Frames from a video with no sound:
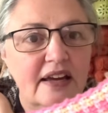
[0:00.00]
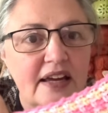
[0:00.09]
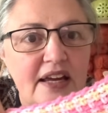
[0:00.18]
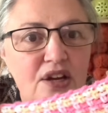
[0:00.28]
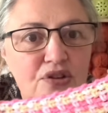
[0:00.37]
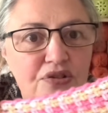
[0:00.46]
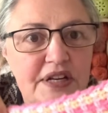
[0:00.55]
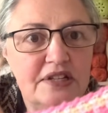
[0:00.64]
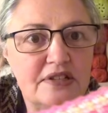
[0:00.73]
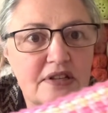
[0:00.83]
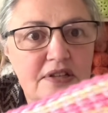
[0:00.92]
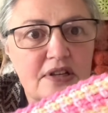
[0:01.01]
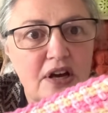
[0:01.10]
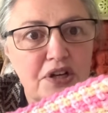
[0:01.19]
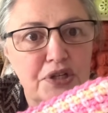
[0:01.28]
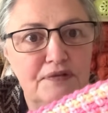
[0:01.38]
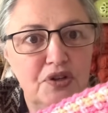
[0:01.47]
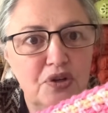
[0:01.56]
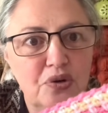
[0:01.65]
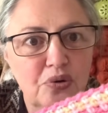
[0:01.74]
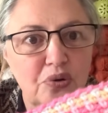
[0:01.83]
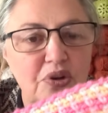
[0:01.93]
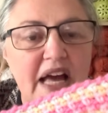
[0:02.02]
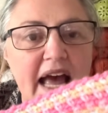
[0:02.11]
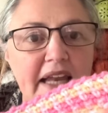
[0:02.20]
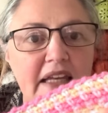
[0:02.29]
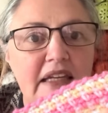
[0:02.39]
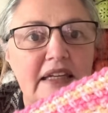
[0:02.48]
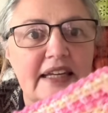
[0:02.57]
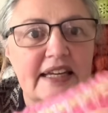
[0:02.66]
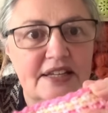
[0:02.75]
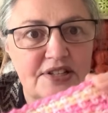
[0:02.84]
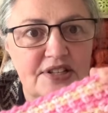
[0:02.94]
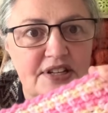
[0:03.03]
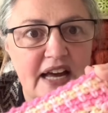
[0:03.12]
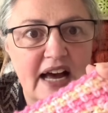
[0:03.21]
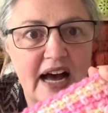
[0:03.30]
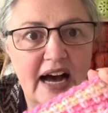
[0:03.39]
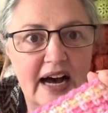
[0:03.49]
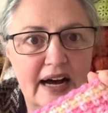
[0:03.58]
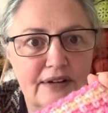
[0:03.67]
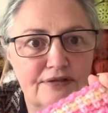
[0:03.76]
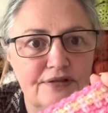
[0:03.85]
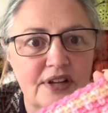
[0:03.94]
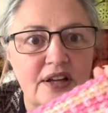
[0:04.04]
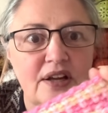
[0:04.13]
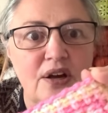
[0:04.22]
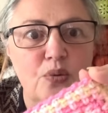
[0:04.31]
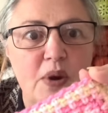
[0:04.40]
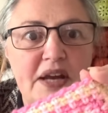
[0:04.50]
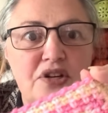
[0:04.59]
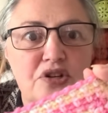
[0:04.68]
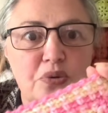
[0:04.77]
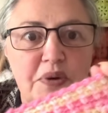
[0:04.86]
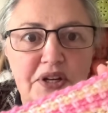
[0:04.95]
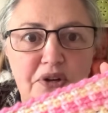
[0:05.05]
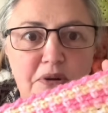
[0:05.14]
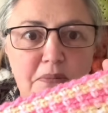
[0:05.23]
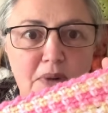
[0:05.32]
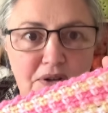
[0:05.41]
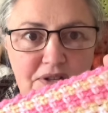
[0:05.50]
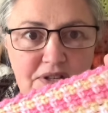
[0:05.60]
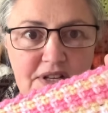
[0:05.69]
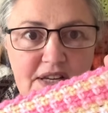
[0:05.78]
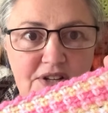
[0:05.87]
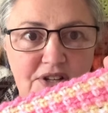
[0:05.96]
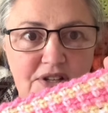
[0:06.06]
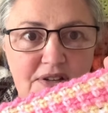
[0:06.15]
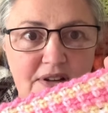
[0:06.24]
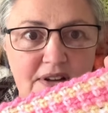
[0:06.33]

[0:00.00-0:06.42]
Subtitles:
Increase the size of your hook at least 1/2 when doing your moss stitch,